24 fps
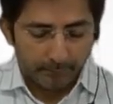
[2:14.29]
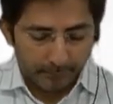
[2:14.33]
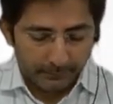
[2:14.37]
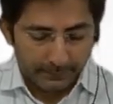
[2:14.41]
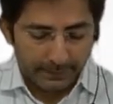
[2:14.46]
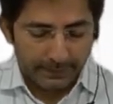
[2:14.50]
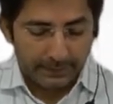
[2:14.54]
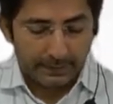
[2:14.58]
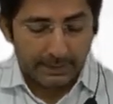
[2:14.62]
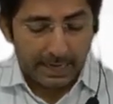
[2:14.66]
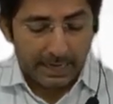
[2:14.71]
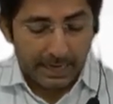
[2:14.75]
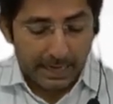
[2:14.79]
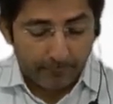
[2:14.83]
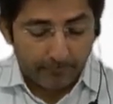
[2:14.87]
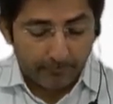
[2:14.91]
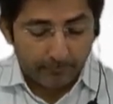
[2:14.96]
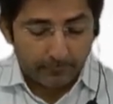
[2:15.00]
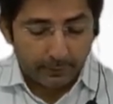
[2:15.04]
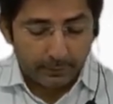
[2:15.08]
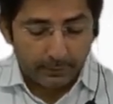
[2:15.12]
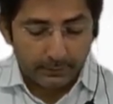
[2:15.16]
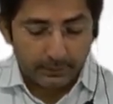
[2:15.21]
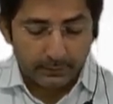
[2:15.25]
Then
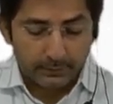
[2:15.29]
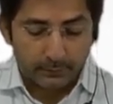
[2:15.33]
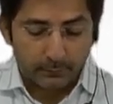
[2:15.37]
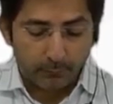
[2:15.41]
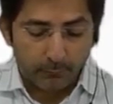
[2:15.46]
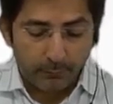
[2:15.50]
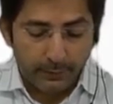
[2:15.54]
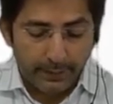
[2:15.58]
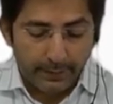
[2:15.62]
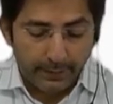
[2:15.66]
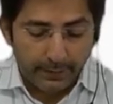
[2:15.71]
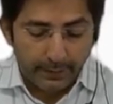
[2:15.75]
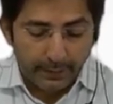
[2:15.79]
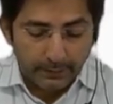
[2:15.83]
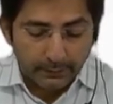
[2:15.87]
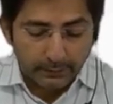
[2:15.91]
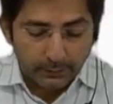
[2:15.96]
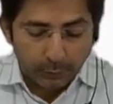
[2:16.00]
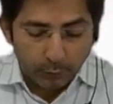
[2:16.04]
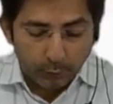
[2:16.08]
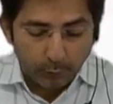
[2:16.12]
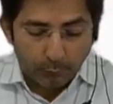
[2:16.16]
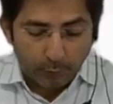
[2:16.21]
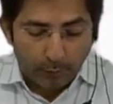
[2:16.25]
after this, where
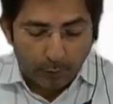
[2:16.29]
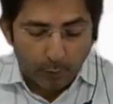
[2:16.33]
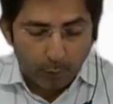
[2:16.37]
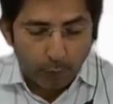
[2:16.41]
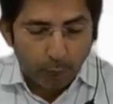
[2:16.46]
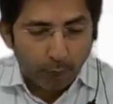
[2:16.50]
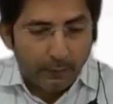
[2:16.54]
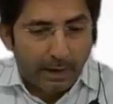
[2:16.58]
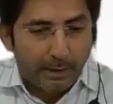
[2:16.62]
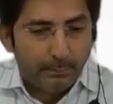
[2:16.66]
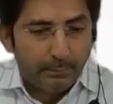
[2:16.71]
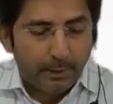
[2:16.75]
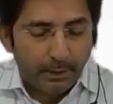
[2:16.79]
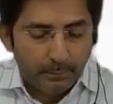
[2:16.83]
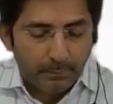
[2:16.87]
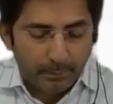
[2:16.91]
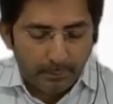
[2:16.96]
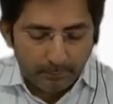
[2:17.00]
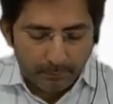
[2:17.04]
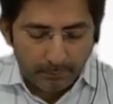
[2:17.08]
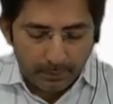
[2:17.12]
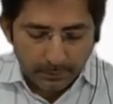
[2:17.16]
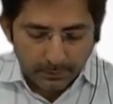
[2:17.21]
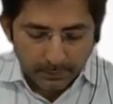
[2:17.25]
else you found family
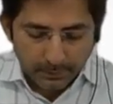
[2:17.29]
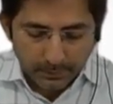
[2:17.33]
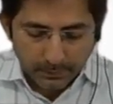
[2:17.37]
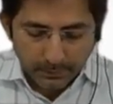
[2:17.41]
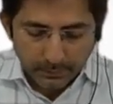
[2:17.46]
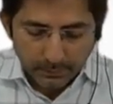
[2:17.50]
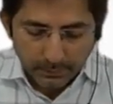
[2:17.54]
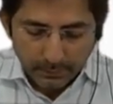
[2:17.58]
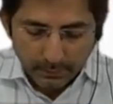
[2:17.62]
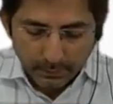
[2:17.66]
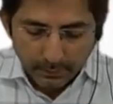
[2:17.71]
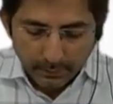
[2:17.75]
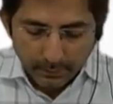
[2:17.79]
members?